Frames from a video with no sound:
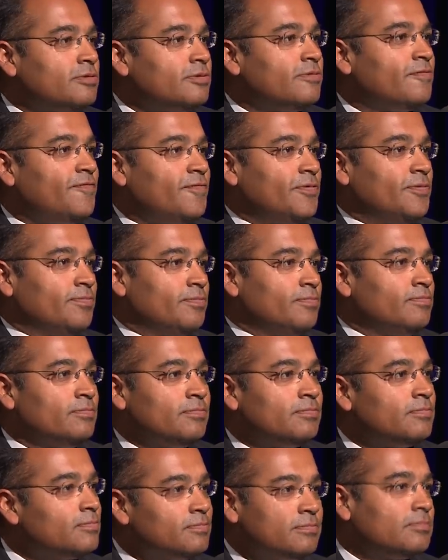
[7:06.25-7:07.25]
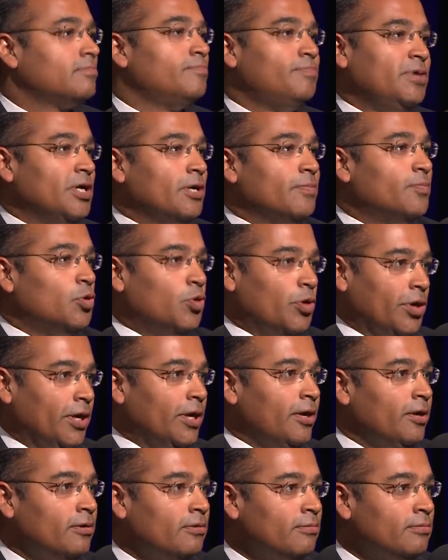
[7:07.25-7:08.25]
from being a boy.